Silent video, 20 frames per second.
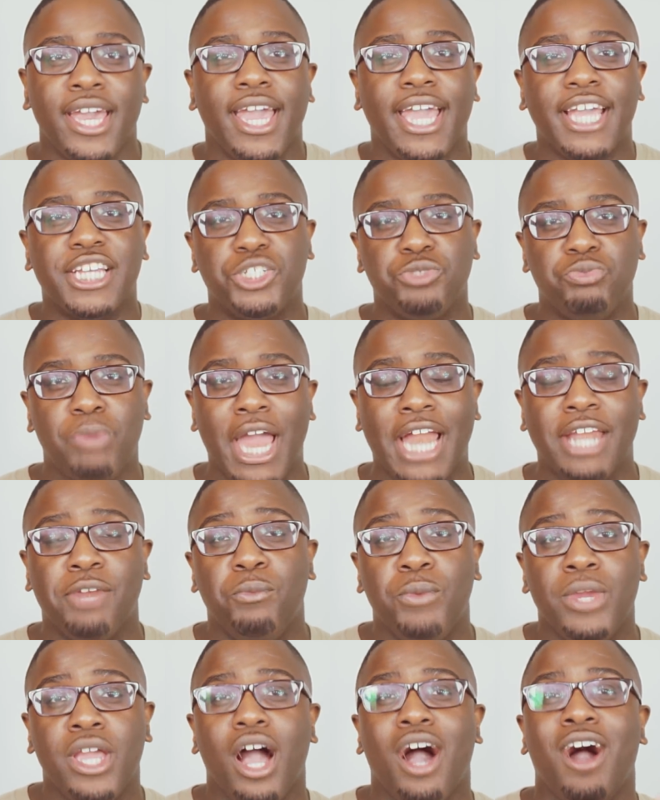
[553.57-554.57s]
is when
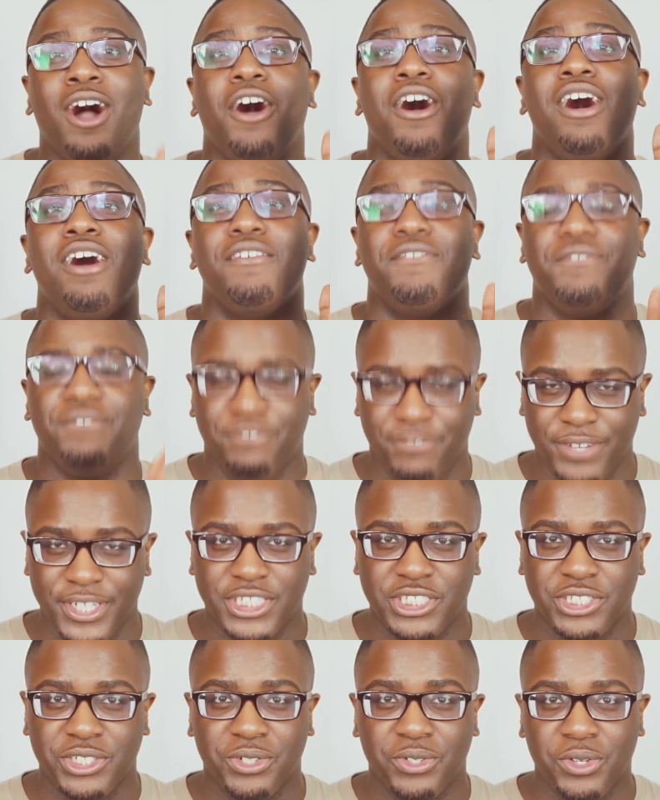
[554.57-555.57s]
we are
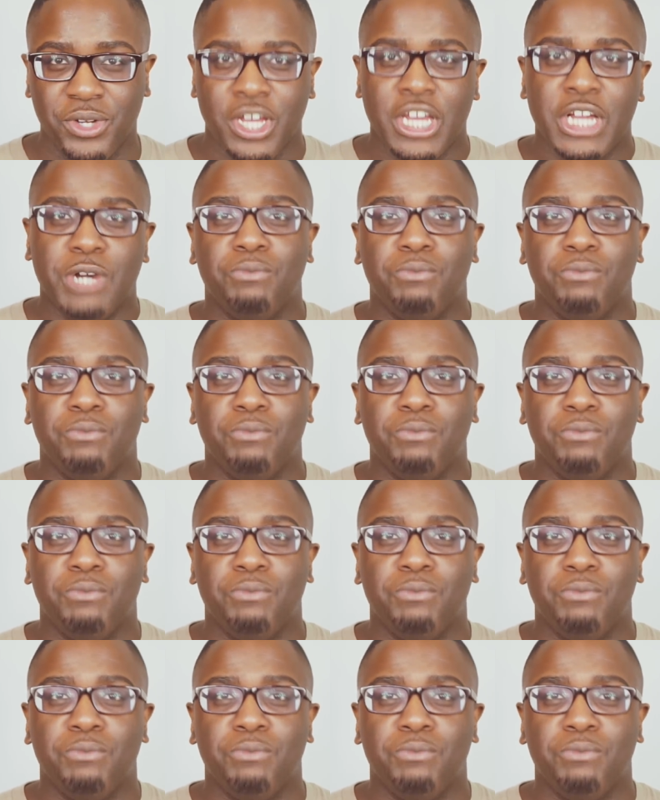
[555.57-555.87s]
official.